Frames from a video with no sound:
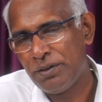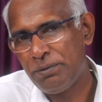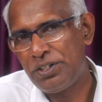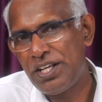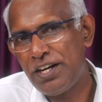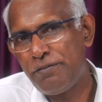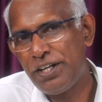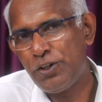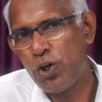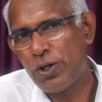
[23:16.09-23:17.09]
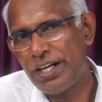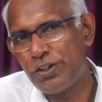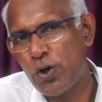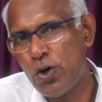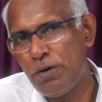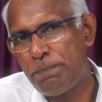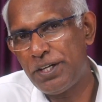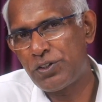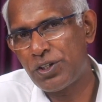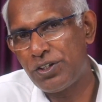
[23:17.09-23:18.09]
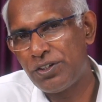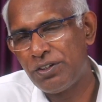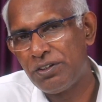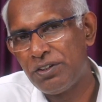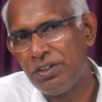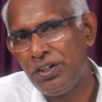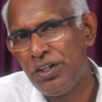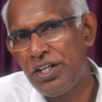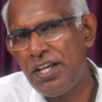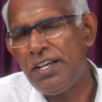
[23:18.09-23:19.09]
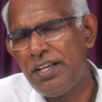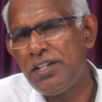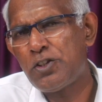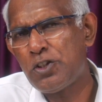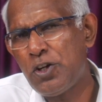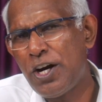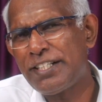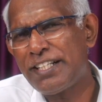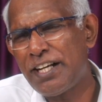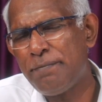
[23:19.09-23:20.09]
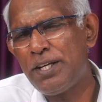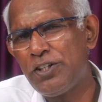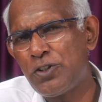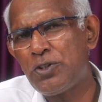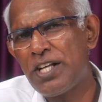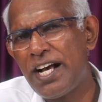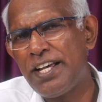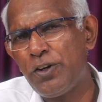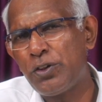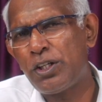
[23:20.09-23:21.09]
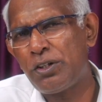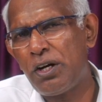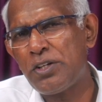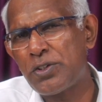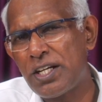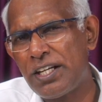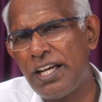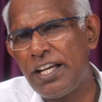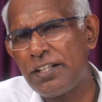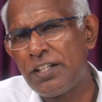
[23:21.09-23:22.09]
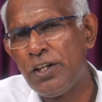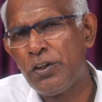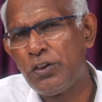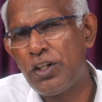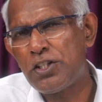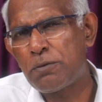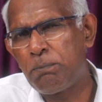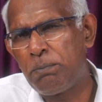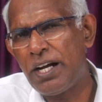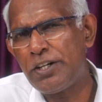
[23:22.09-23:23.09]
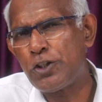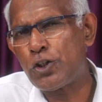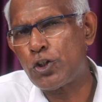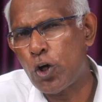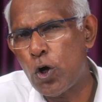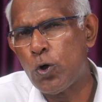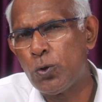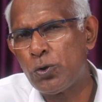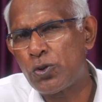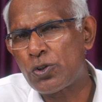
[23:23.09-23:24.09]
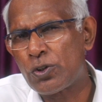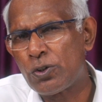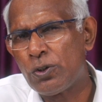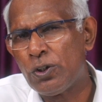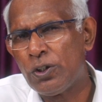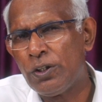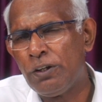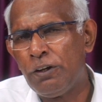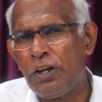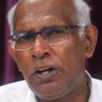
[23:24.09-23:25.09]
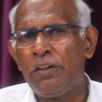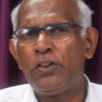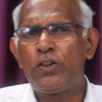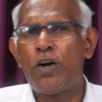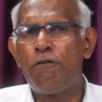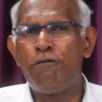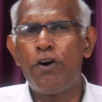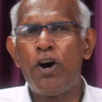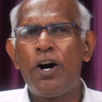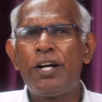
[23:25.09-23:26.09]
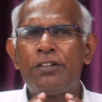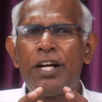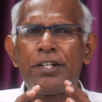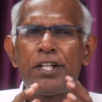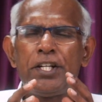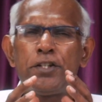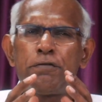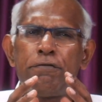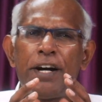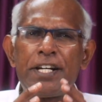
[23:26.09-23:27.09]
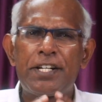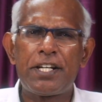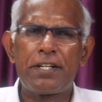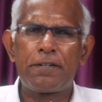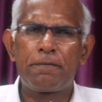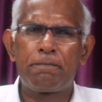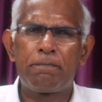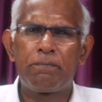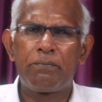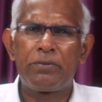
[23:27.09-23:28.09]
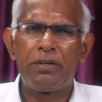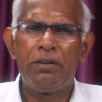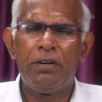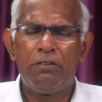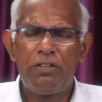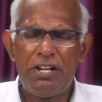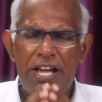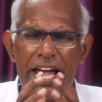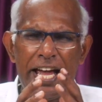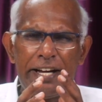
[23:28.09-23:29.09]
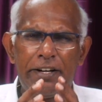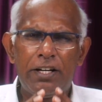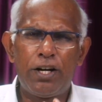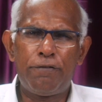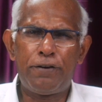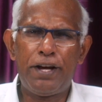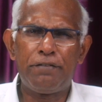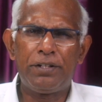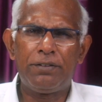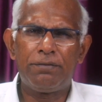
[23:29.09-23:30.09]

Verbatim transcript: But here, when you look at the whole picture, he is not coming to die on the cross again. This blood shows the war that he is fighting, the anger of heaven.